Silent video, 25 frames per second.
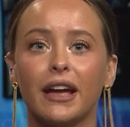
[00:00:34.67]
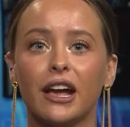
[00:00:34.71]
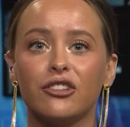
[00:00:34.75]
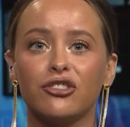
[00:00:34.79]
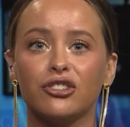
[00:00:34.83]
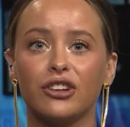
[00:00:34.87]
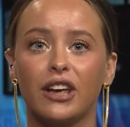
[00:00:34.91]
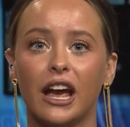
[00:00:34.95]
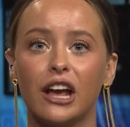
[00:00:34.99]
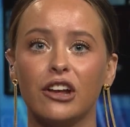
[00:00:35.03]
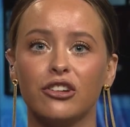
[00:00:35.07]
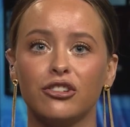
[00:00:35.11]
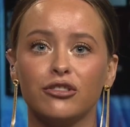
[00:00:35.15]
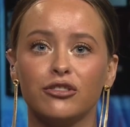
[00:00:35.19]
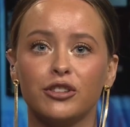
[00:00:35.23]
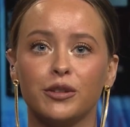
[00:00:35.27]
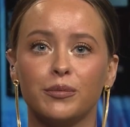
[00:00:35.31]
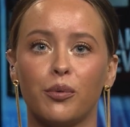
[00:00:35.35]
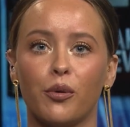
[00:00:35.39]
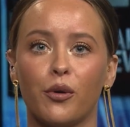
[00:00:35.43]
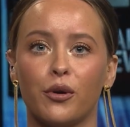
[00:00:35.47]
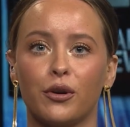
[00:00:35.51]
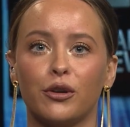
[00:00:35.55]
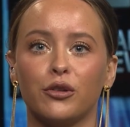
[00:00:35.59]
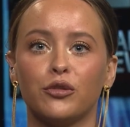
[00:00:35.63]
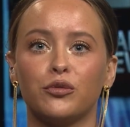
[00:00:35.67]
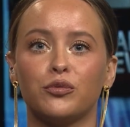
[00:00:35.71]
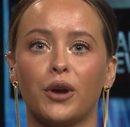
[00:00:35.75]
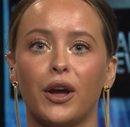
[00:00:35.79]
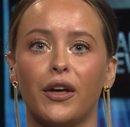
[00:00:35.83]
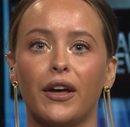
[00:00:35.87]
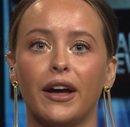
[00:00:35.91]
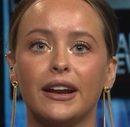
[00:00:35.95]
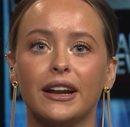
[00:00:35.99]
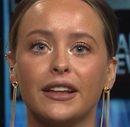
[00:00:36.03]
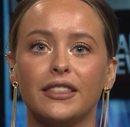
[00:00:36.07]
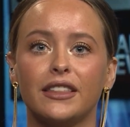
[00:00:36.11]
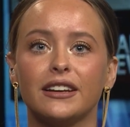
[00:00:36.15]
education supporters
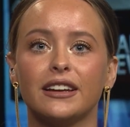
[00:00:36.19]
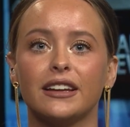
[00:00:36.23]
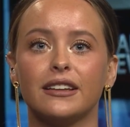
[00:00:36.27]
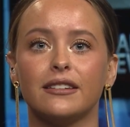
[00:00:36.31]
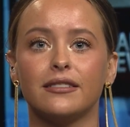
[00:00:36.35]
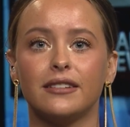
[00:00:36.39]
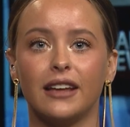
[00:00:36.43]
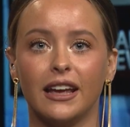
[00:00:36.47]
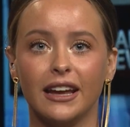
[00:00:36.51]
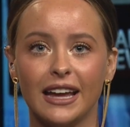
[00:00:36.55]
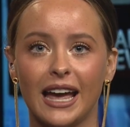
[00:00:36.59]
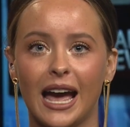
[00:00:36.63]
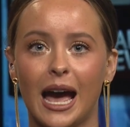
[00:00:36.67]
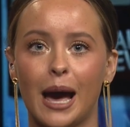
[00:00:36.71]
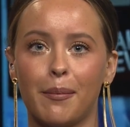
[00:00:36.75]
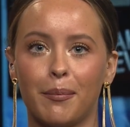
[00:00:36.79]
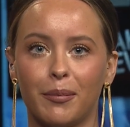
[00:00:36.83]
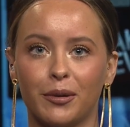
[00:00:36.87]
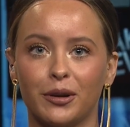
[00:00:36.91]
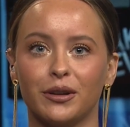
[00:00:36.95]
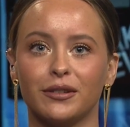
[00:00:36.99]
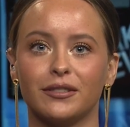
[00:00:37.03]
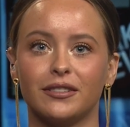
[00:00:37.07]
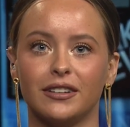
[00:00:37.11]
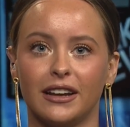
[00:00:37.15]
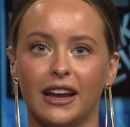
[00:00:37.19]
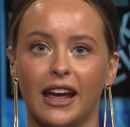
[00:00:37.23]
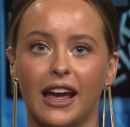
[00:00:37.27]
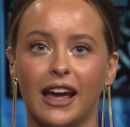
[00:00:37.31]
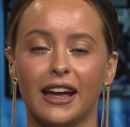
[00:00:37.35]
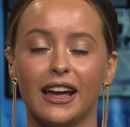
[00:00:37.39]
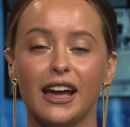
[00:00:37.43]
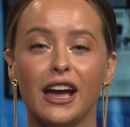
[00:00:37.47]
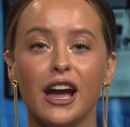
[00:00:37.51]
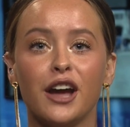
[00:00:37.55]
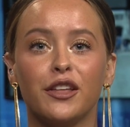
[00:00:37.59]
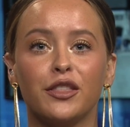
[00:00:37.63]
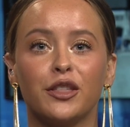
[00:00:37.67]
rallied at the state capitol today.